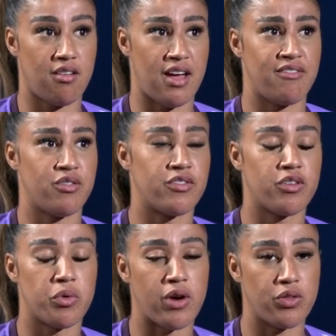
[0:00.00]
everyone
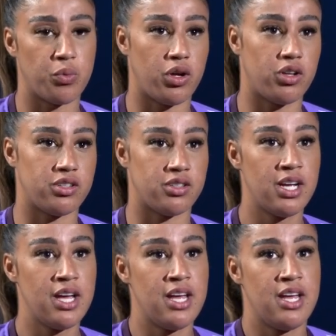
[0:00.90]
from around the world and
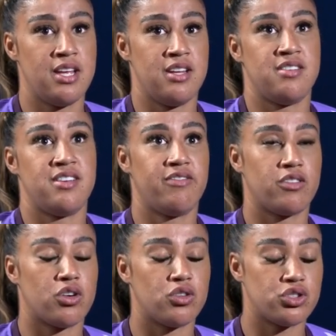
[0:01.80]

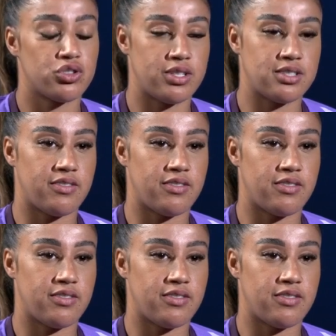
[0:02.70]
different countries.